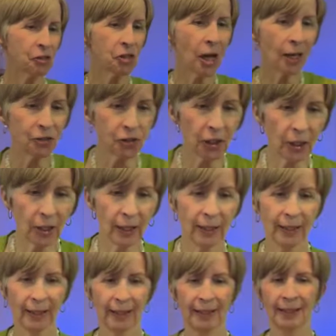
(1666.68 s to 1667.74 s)
as
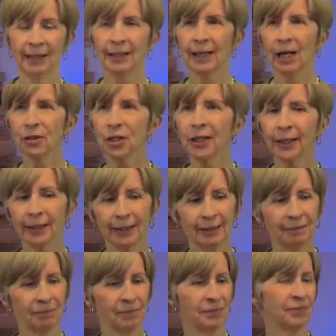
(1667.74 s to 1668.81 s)
touching a
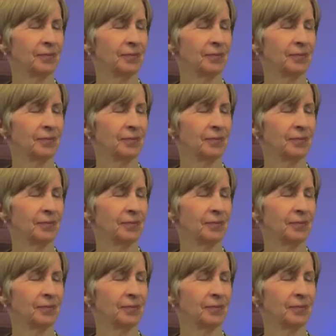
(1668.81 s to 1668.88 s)
thing.